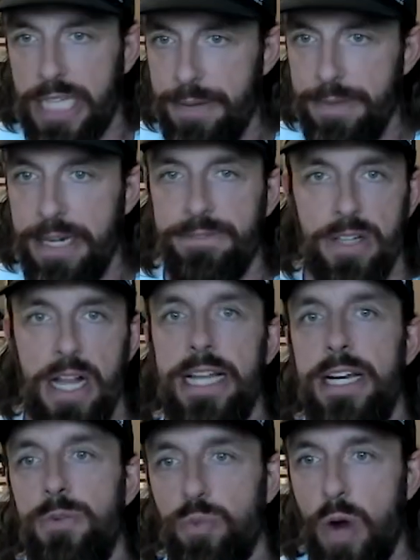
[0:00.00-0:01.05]
come in and fly
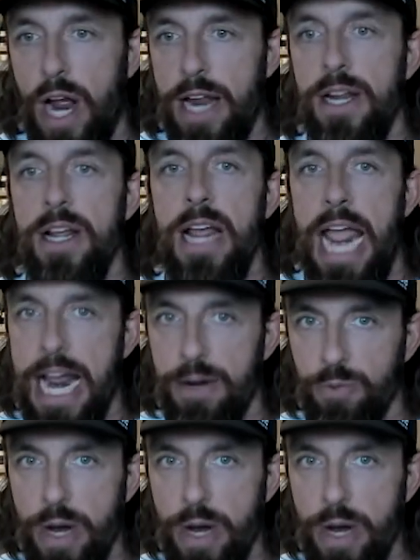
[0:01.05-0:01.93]
in and